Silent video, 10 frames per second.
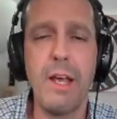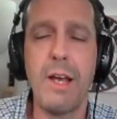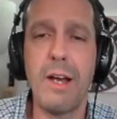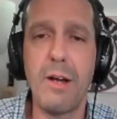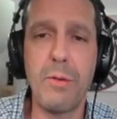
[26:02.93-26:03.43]

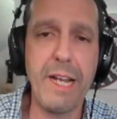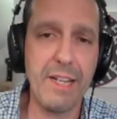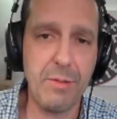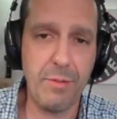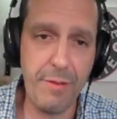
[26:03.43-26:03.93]
Uh, we got
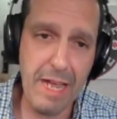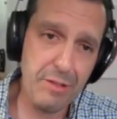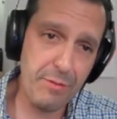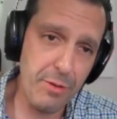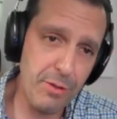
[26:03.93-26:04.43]
some
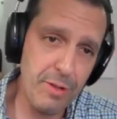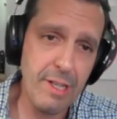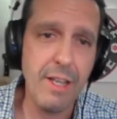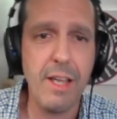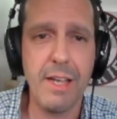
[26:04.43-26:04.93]
fast food.
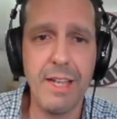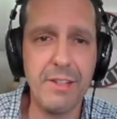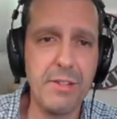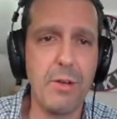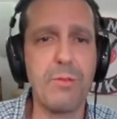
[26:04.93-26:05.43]
And
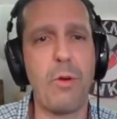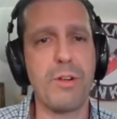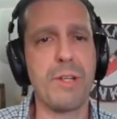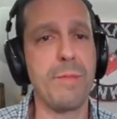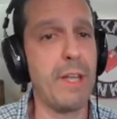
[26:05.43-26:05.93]
so, of
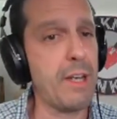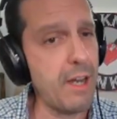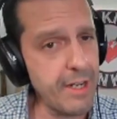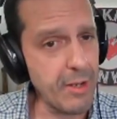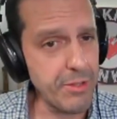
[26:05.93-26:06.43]
course, I'm like,
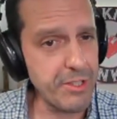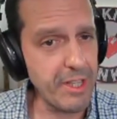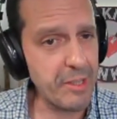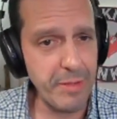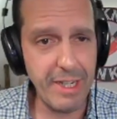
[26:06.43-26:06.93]
honey, would you
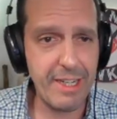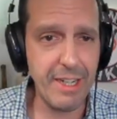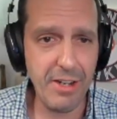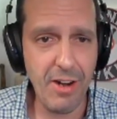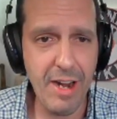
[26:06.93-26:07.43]
like me to
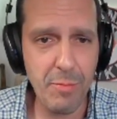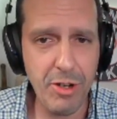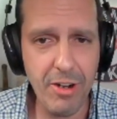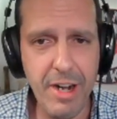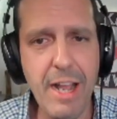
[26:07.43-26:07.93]
cut your
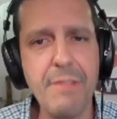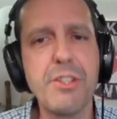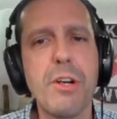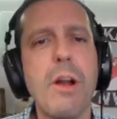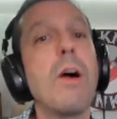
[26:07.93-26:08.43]
hamburger in half?
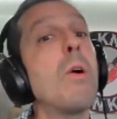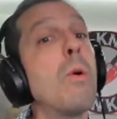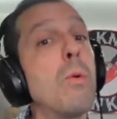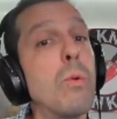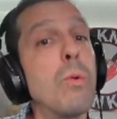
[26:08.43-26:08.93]
Sure.
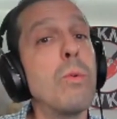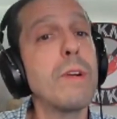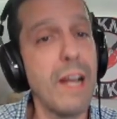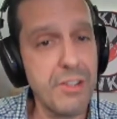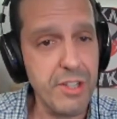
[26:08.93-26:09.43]
Oh,
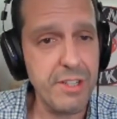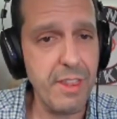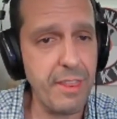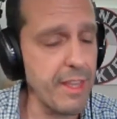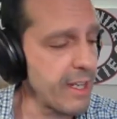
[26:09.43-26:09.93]
got just the
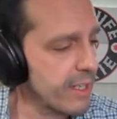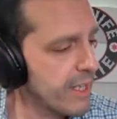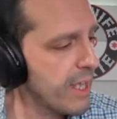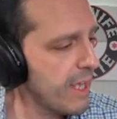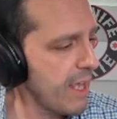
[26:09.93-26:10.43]
thing.
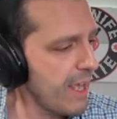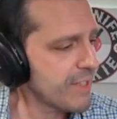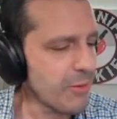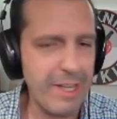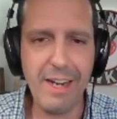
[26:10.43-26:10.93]

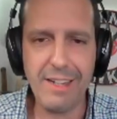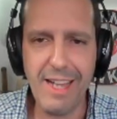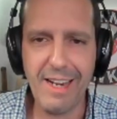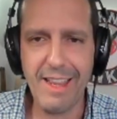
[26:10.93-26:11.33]
So it got a lot of